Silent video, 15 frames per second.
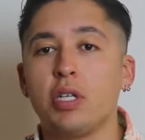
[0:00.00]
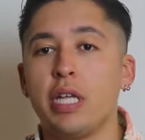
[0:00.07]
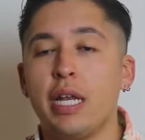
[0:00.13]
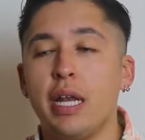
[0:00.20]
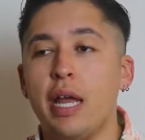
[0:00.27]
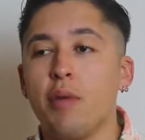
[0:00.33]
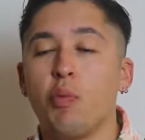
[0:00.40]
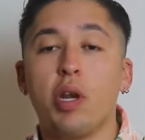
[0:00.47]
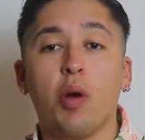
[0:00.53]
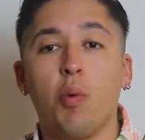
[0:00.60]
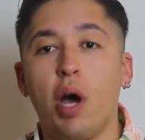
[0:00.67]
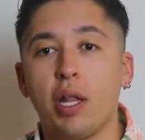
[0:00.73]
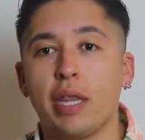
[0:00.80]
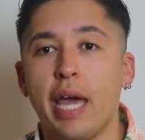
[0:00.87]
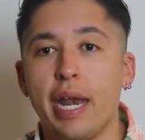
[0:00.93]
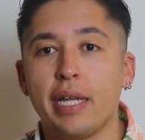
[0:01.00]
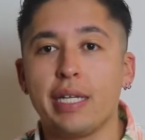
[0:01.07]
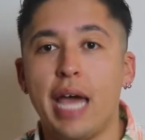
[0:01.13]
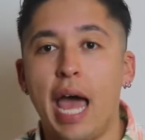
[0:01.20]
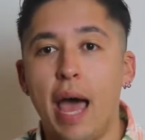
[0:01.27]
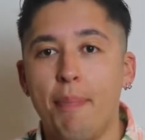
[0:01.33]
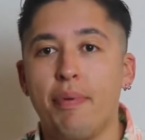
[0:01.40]
and we don't want that to
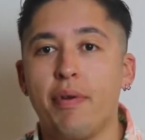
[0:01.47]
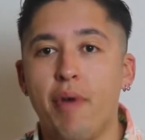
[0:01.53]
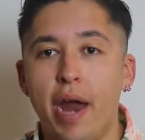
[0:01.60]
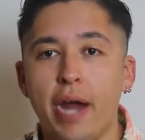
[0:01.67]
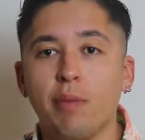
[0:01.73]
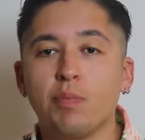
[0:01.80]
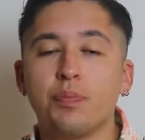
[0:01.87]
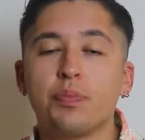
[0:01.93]
happen, right?